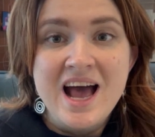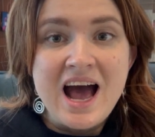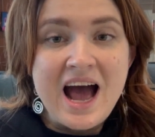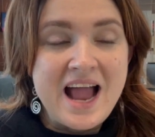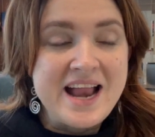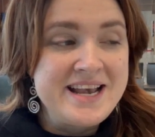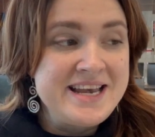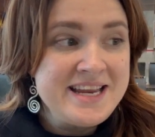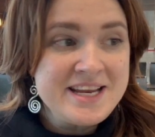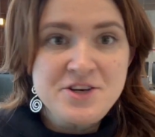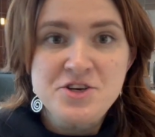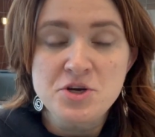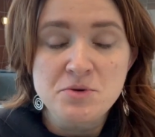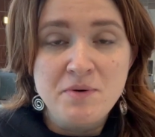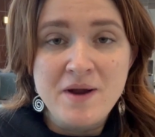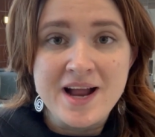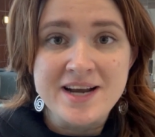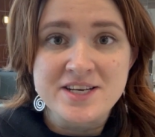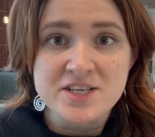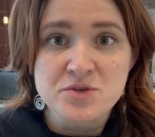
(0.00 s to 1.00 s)
I need you to
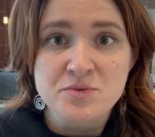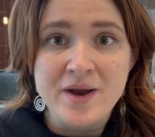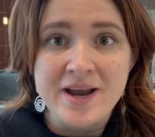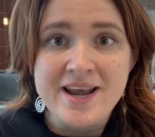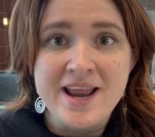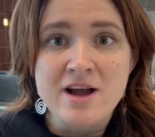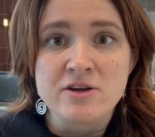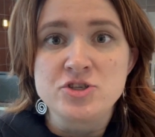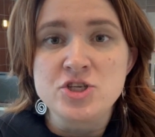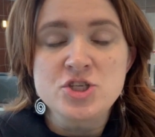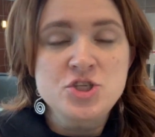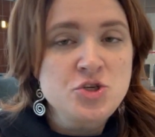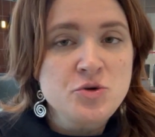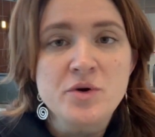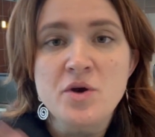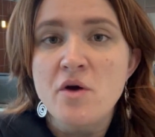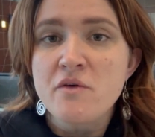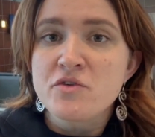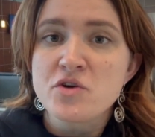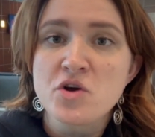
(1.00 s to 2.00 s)
practice right now, just do
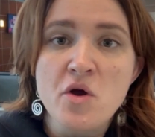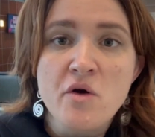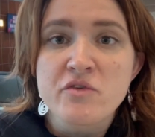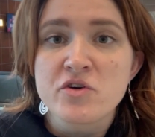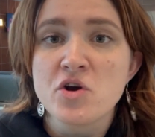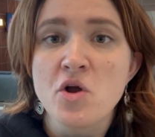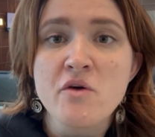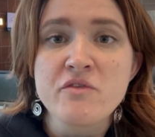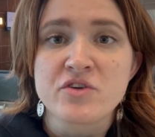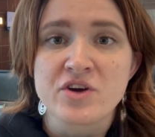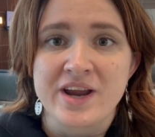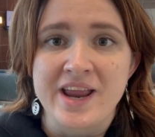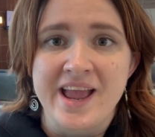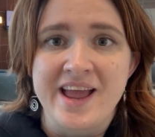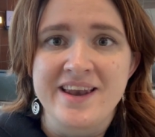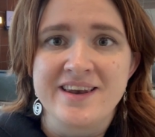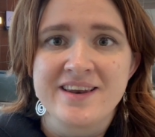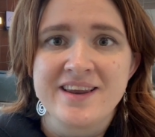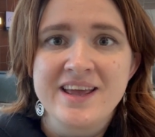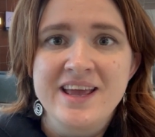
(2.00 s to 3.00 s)
it over and over and over
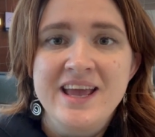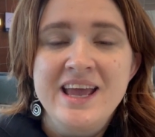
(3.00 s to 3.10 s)
again,